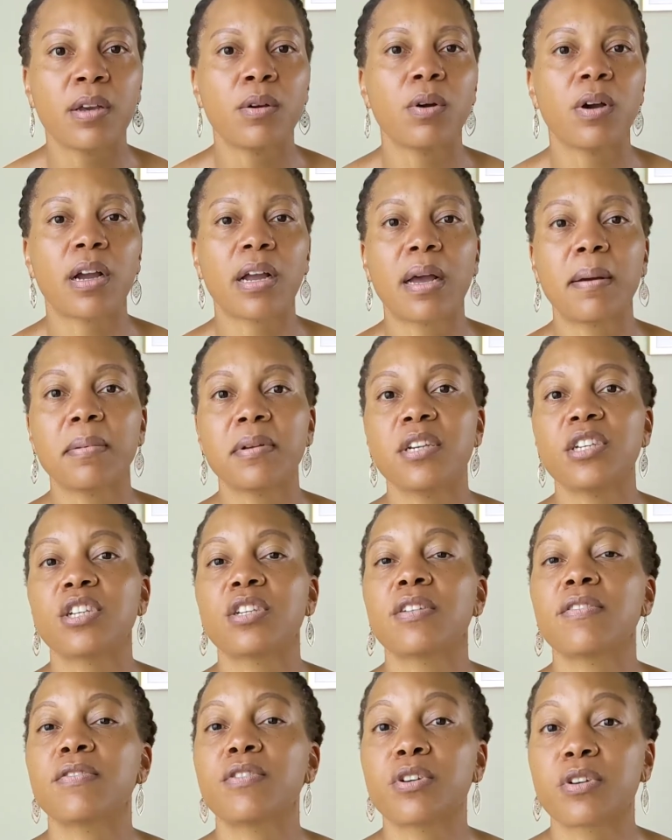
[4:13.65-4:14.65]
A combination
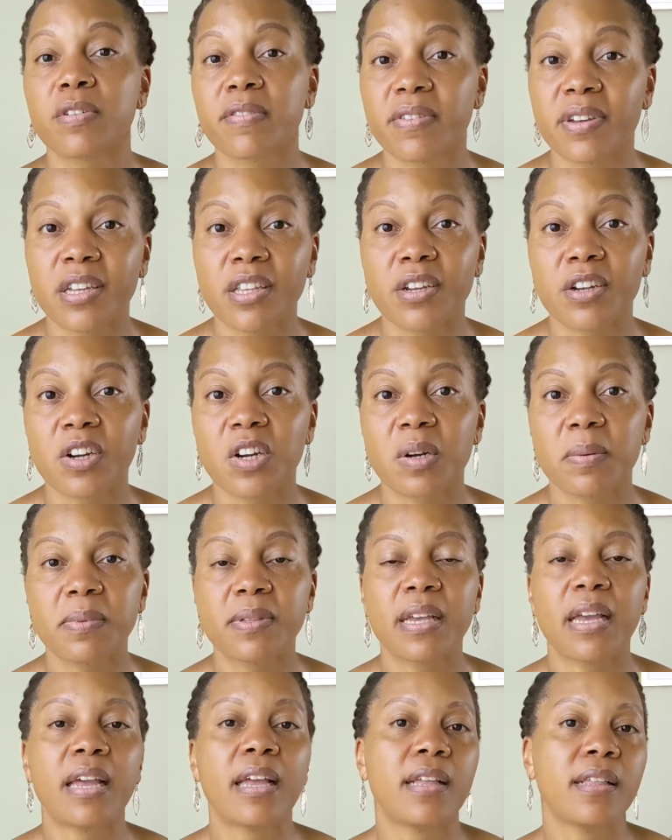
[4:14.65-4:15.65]
of nervine herbs
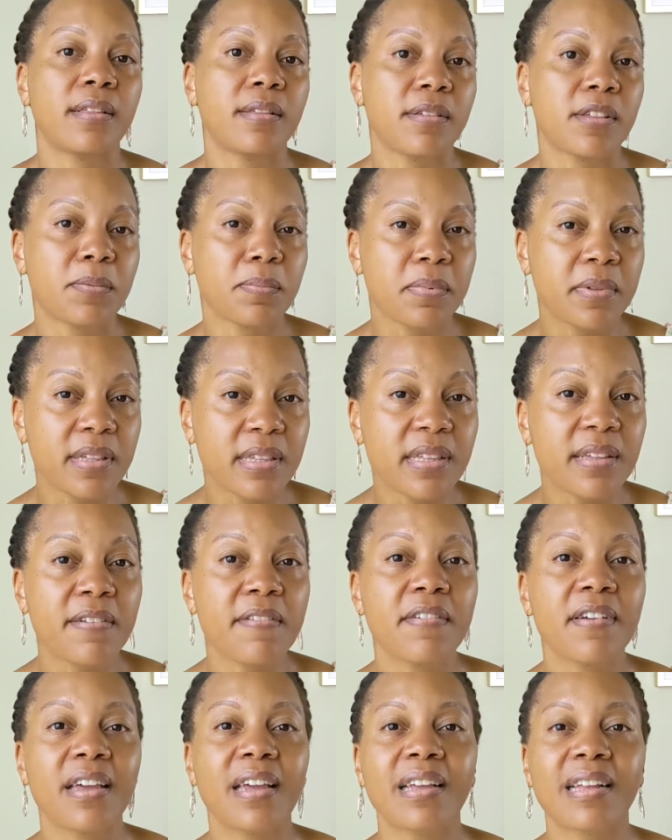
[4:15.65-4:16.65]
and
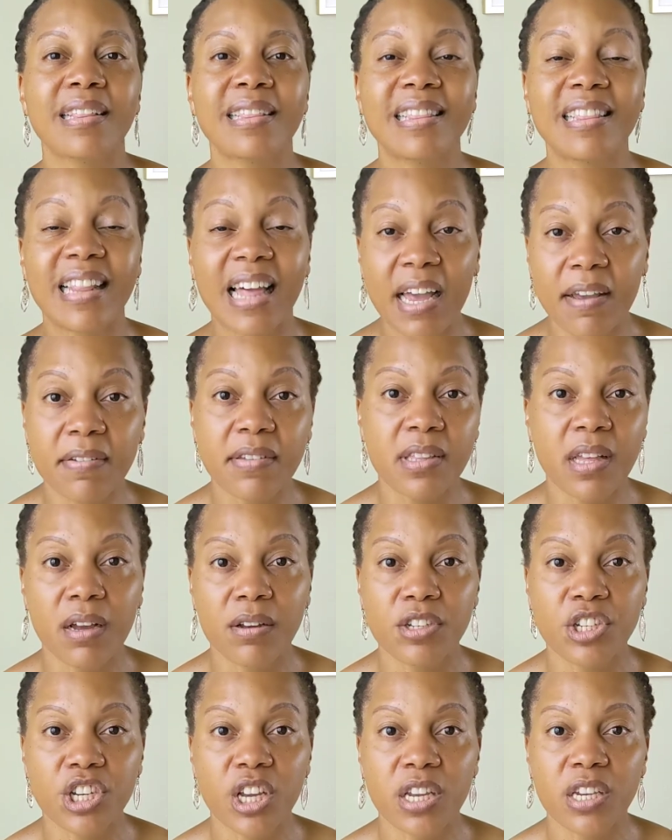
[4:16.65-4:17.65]
specific
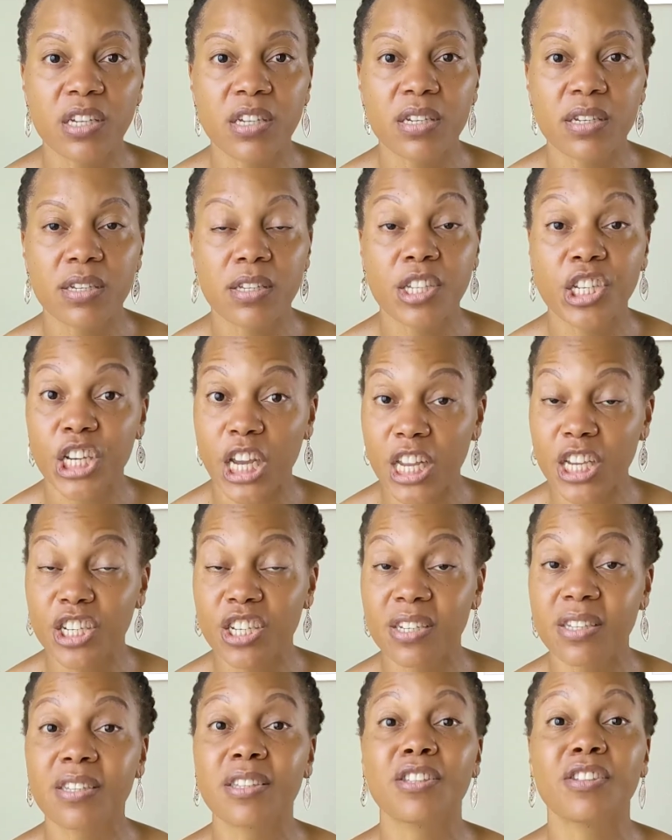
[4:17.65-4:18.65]
lifestyle
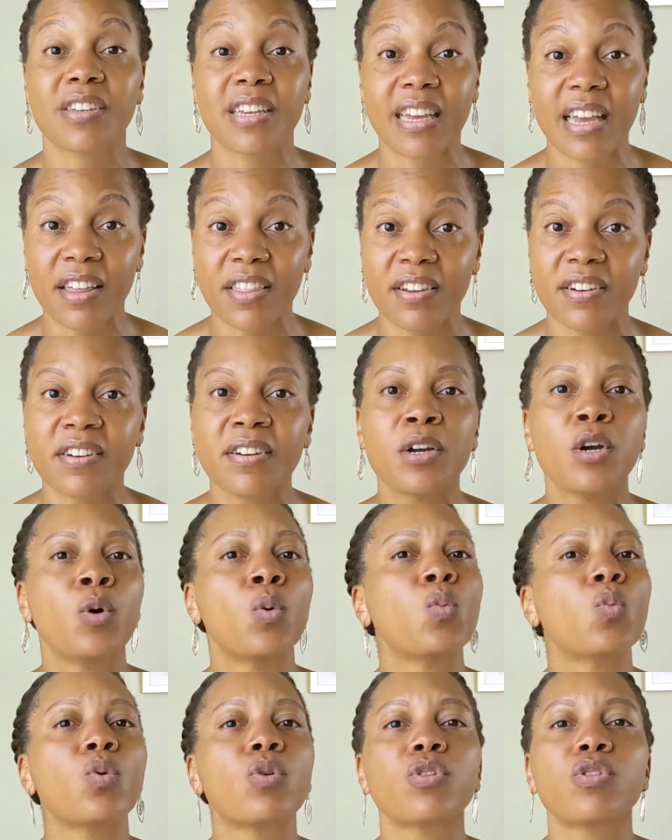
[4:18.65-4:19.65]
changes together
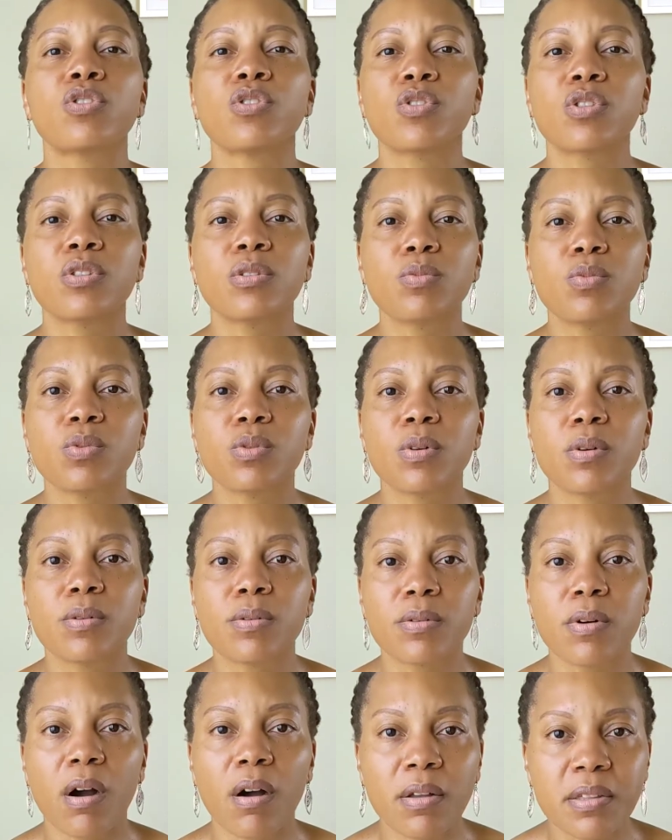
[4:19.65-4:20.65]

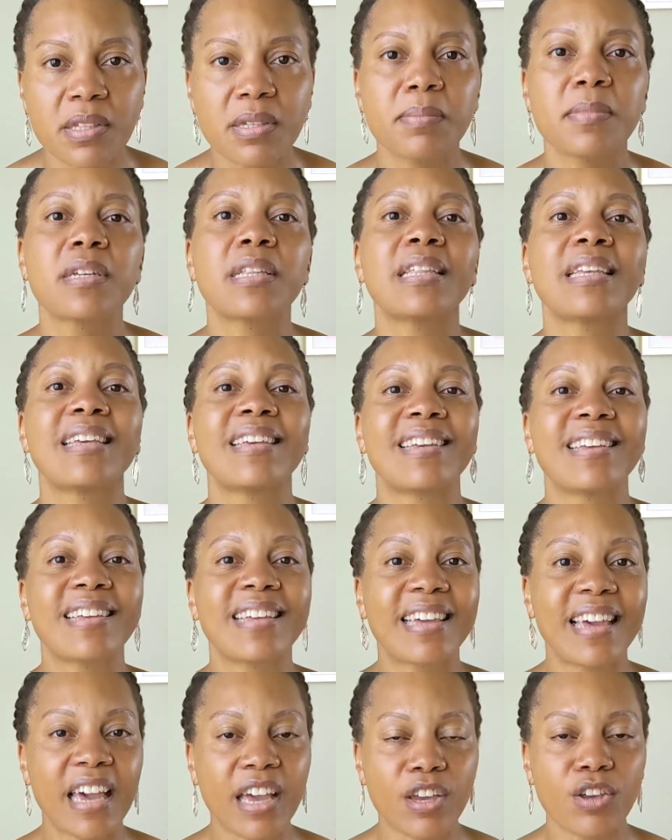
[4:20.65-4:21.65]
will ultimately
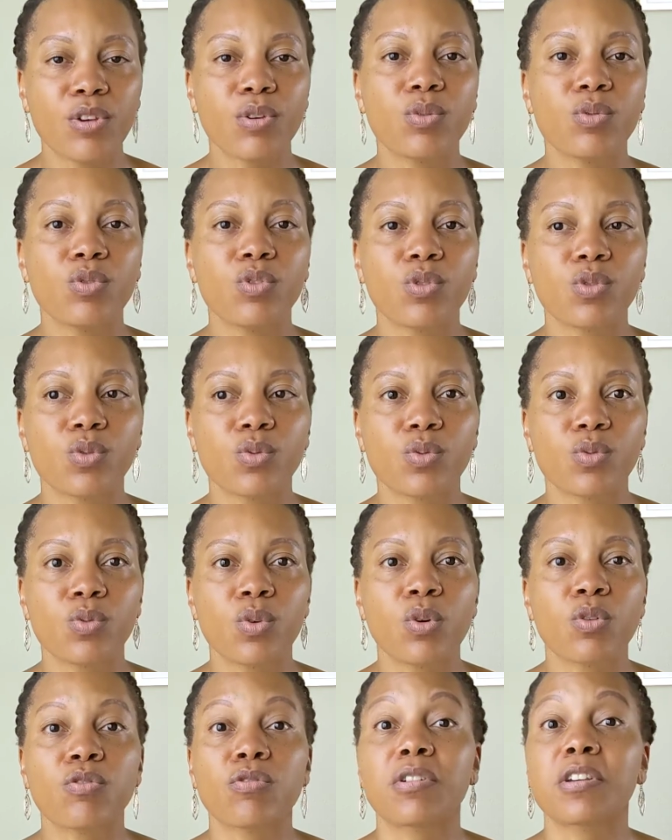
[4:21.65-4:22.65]
get you to
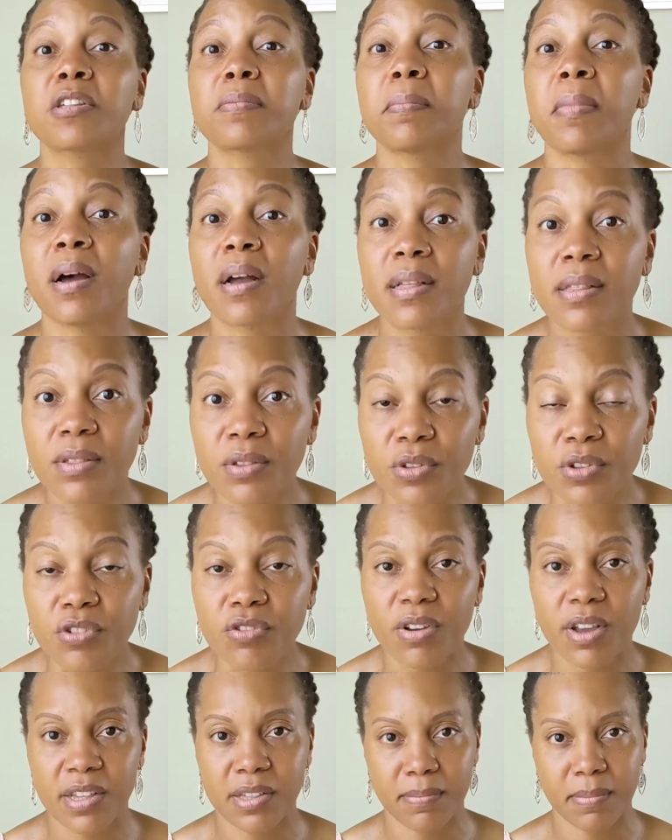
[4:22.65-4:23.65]
respond to
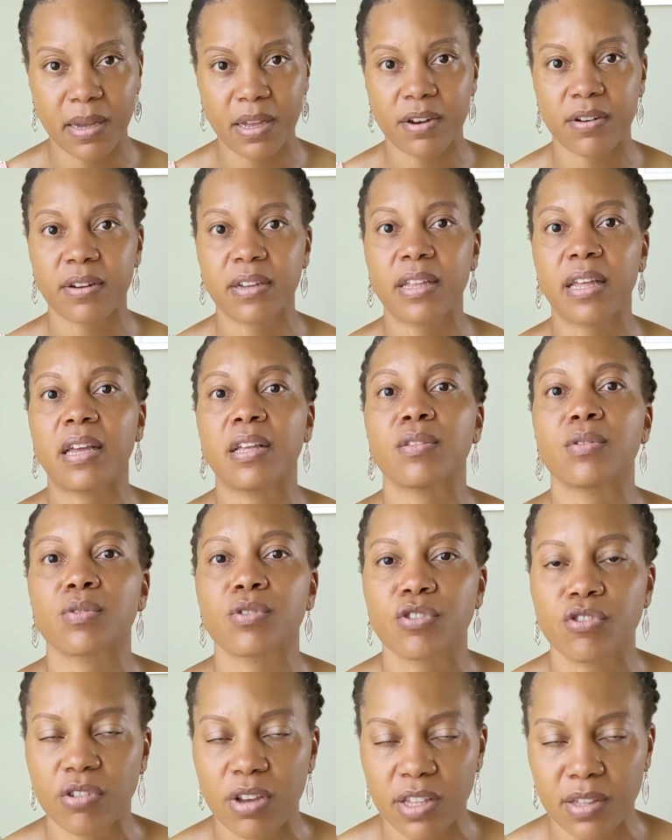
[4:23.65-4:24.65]
stress better and handle
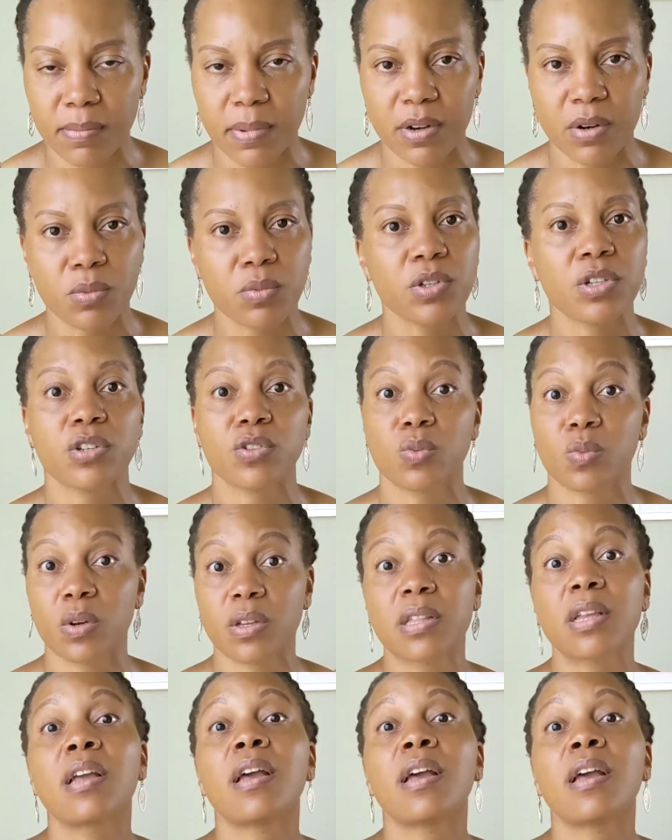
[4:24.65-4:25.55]
stress better, which is what